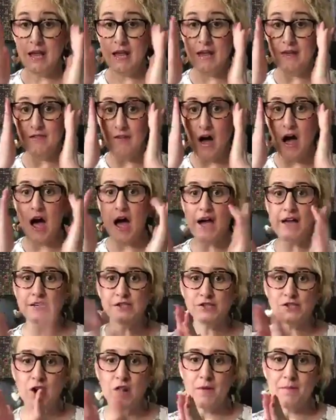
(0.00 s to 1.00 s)
If I
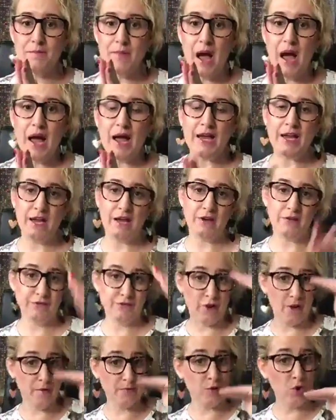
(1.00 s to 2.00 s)
start buying
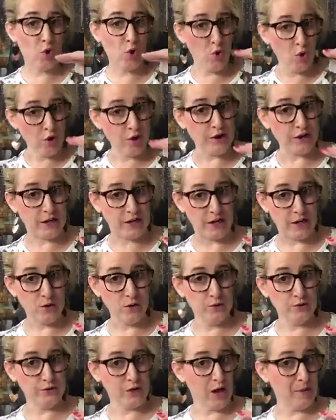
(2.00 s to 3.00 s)
from Courtney,
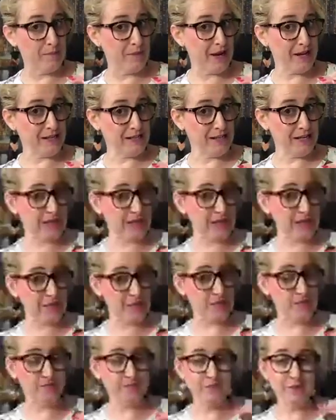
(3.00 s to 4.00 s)
who's on my
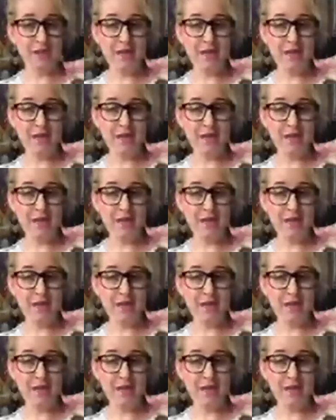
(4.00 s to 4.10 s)
team,